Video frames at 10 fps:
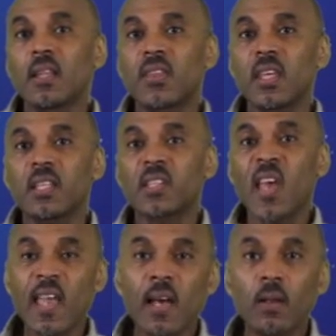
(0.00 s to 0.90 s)
the
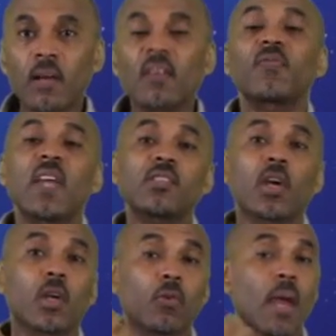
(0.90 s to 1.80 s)
tail of a
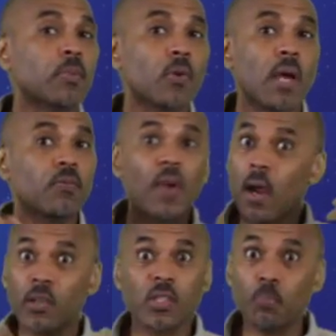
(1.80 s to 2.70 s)
facehugger wrapped around
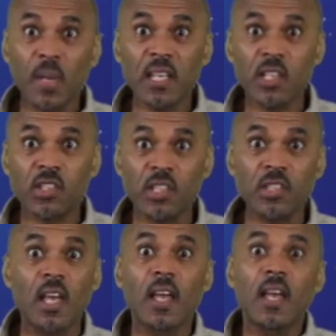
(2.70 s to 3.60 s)
various
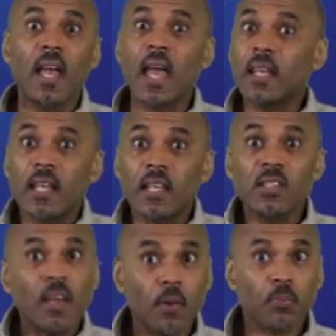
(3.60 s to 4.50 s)
appendages, and it has
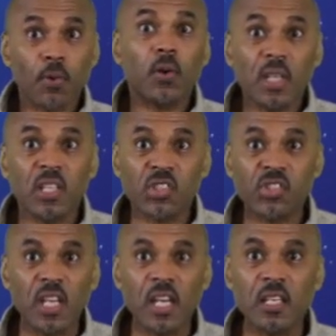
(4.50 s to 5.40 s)
never broken the
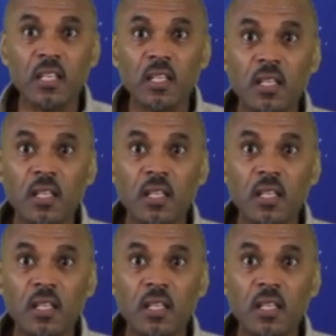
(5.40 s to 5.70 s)
skin.